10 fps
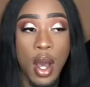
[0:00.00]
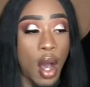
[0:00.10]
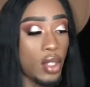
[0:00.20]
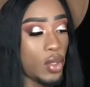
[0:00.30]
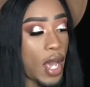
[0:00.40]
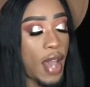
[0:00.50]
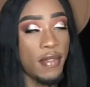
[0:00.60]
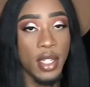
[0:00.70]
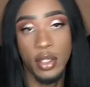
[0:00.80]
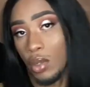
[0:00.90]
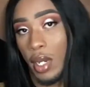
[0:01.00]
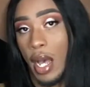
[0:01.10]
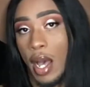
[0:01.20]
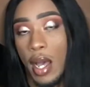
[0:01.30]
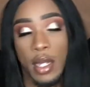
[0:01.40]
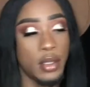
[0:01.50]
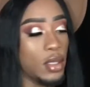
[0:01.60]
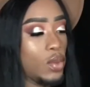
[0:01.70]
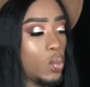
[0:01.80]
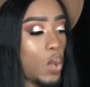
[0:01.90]
I also have this on the eyes
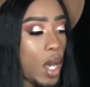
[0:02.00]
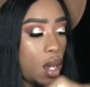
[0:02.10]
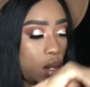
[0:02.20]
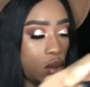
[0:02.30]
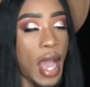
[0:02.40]
as well.